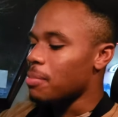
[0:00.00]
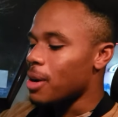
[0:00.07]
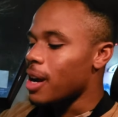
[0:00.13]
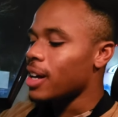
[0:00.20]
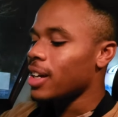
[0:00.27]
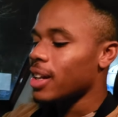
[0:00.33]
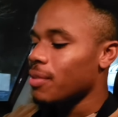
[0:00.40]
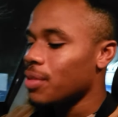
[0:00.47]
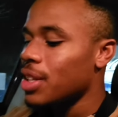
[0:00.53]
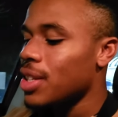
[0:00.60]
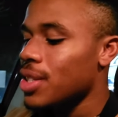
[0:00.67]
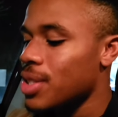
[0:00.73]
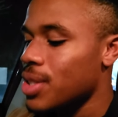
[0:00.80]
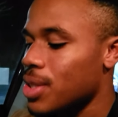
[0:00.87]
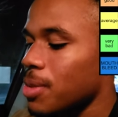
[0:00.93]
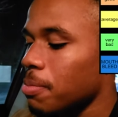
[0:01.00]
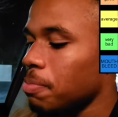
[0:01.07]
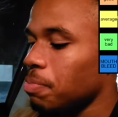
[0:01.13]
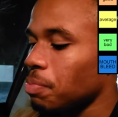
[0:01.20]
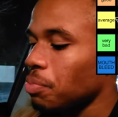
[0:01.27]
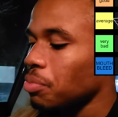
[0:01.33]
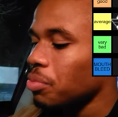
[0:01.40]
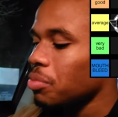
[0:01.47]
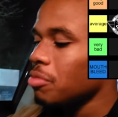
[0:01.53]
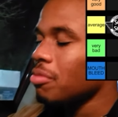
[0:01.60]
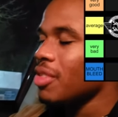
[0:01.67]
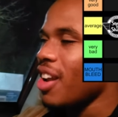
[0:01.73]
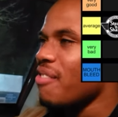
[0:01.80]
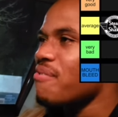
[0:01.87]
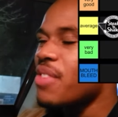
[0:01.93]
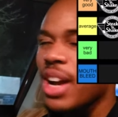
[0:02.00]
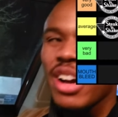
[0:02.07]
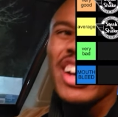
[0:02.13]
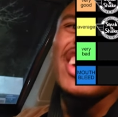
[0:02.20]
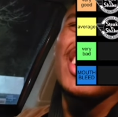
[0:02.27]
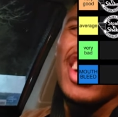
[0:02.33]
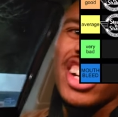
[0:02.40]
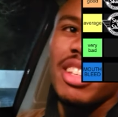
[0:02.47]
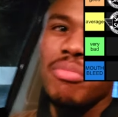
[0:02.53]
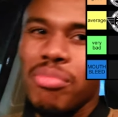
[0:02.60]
probably give this very good.